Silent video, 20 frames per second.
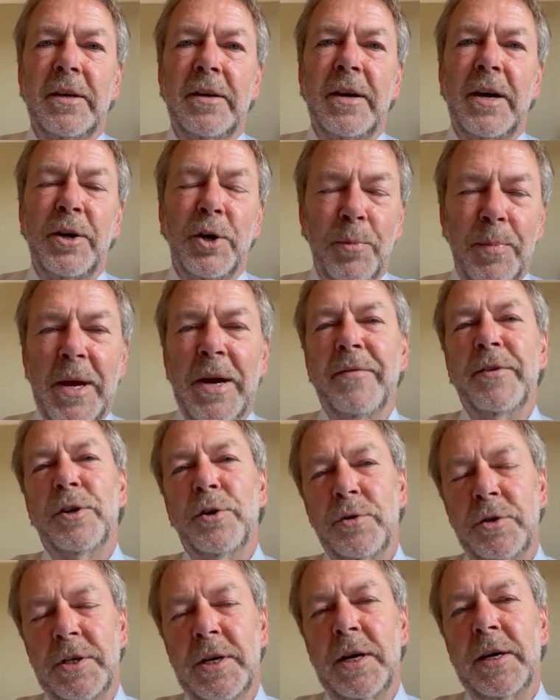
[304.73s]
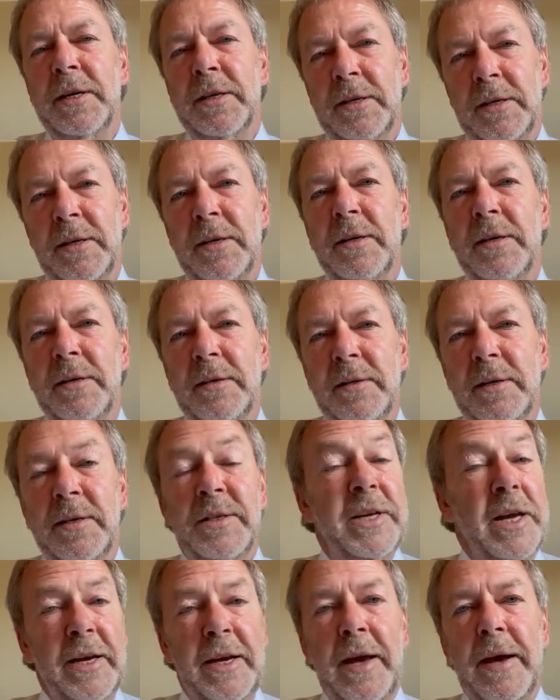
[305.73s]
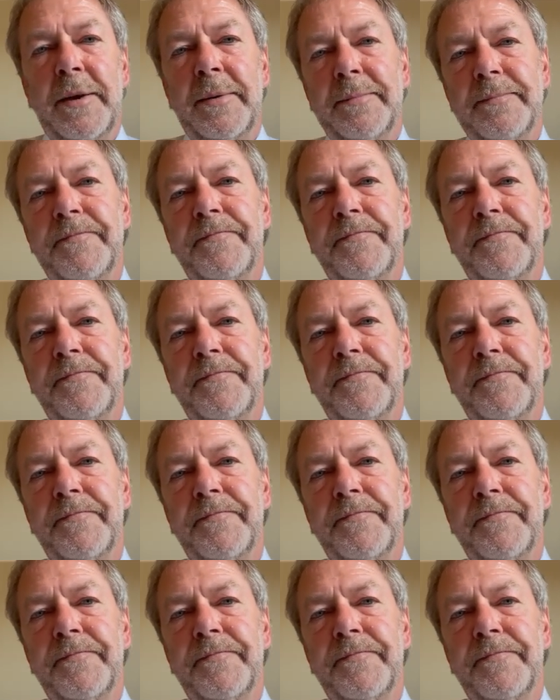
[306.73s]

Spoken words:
I hope you have a good day and take care.